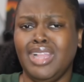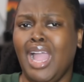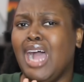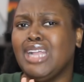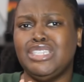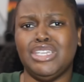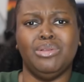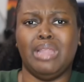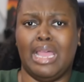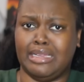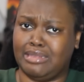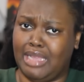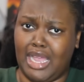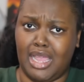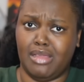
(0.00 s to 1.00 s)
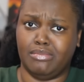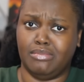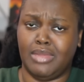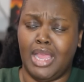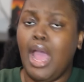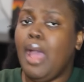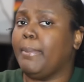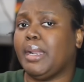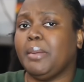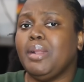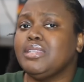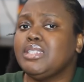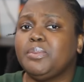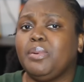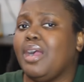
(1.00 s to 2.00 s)
I don't like that. But I'm
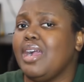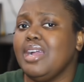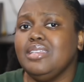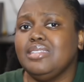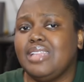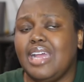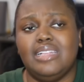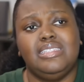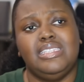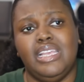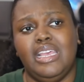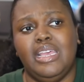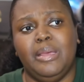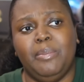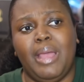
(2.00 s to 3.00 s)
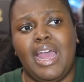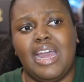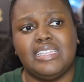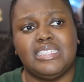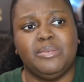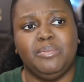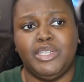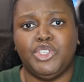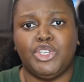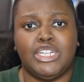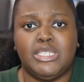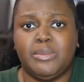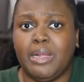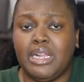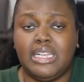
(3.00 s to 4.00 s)
not surprised that Tim hasn't been
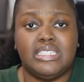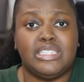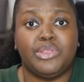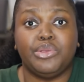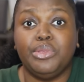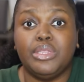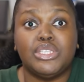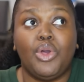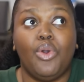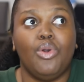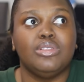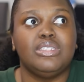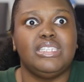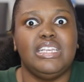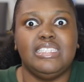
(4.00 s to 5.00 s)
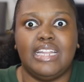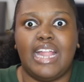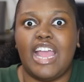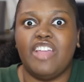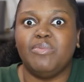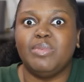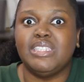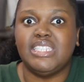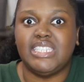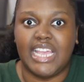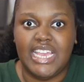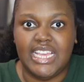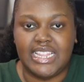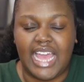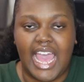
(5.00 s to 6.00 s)
transparent, because through this whole season, I've been
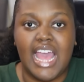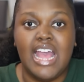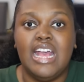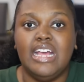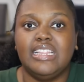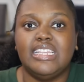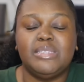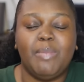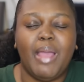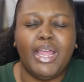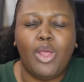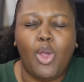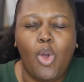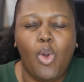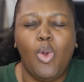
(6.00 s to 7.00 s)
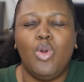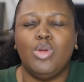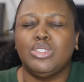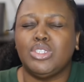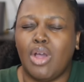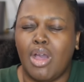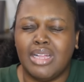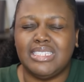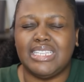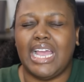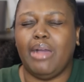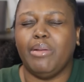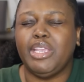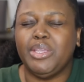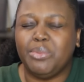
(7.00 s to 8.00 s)
saying that this man holds on to
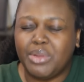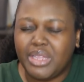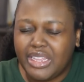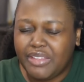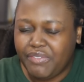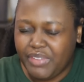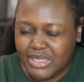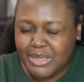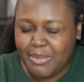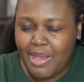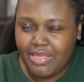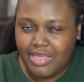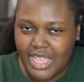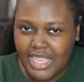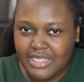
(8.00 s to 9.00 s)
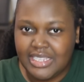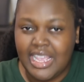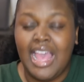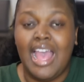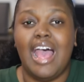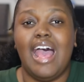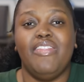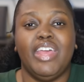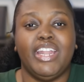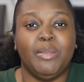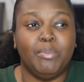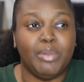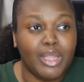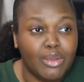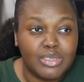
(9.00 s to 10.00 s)
how he really feels about things, and then
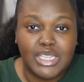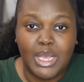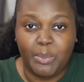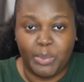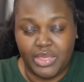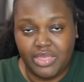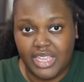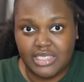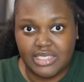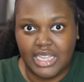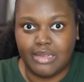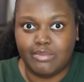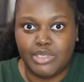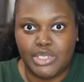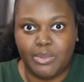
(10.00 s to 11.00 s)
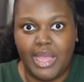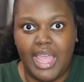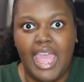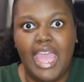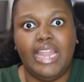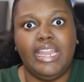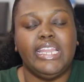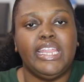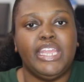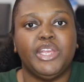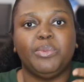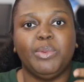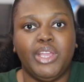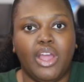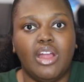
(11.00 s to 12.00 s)
it blows up when things come to a head. And
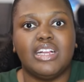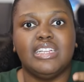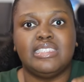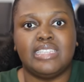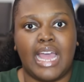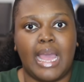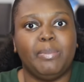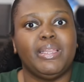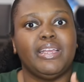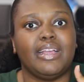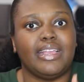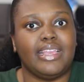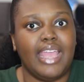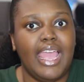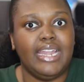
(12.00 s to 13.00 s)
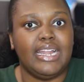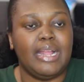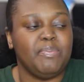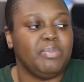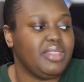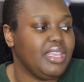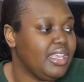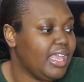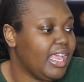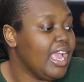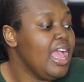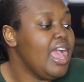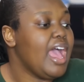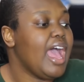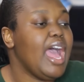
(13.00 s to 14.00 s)
here we are, it's happening again. And I'm thinking,
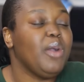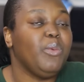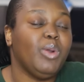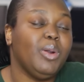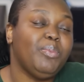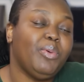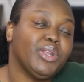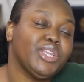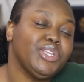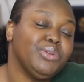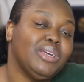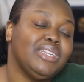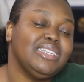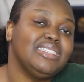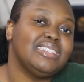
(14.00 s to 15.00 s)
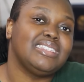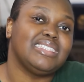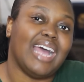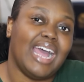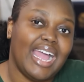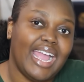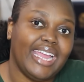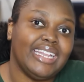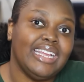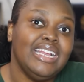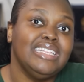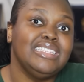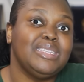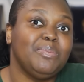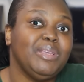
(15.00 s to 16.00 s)
at what point are you going to decide
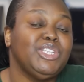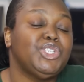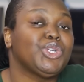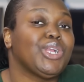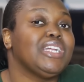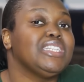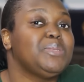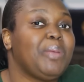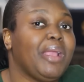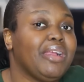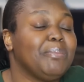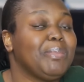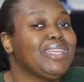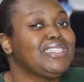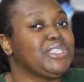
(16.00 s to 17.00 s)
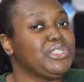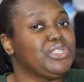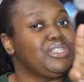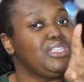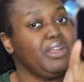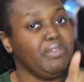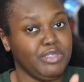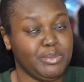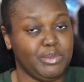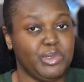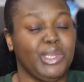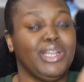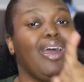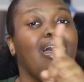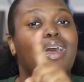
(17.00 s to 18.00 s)
to be transparent? Because there's a difference
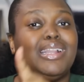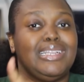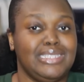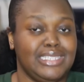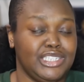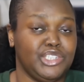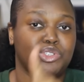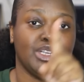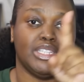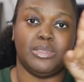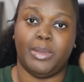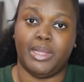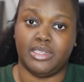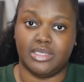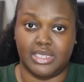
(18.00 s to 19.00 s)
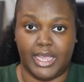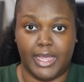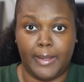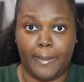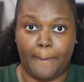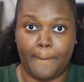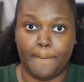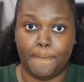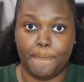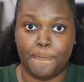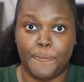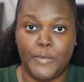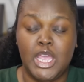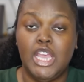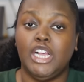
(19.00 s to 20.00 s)
between honesty and transparency.
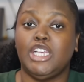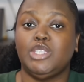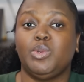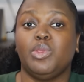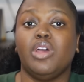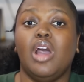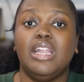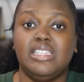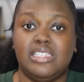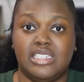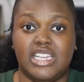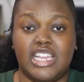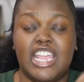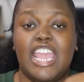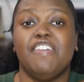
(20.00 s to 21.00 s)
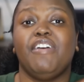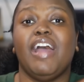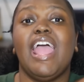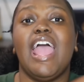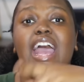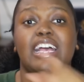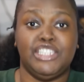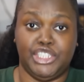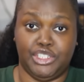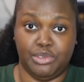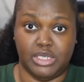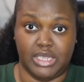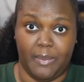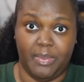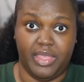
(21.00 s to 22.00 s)
Because with honesty, if I ask you
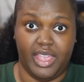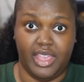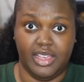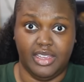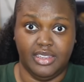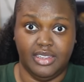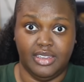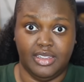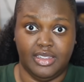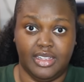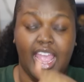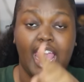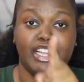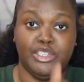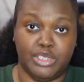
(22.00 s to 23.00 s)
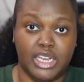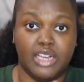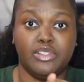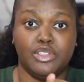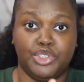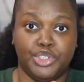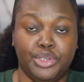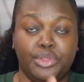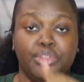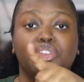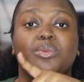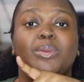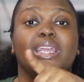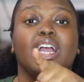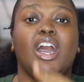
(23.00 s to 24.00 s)
something and you tell the truth,
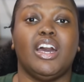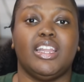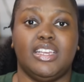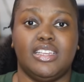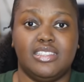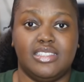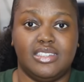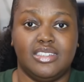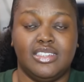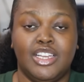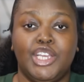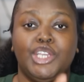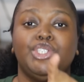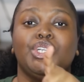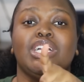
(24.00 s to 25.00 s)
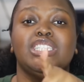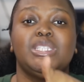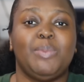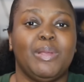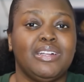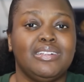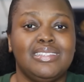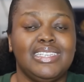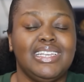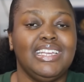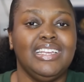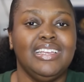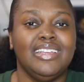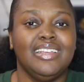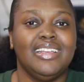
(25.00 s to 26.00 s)
you're being honest. Transparency
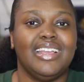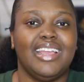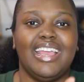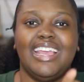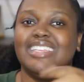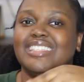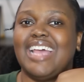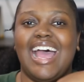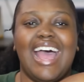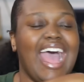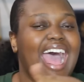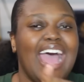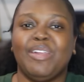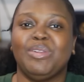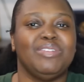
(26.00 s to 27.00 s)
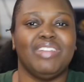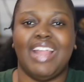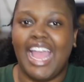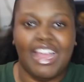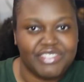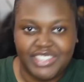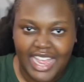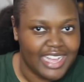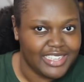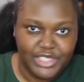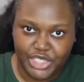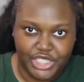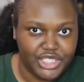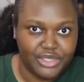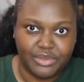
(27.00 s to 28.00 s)
is, I don't even have to
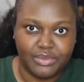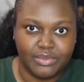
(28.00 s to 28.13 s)
ask you.